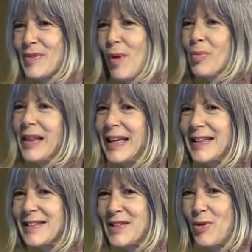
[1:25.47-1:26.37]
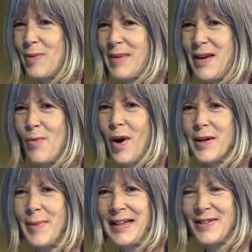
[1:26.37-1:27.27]
So please join me in
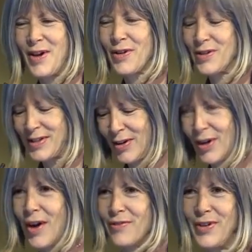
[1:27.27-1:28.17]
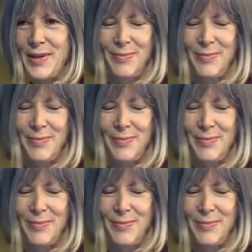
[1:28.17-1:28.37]
welcoming Dr. Sara Gottfried.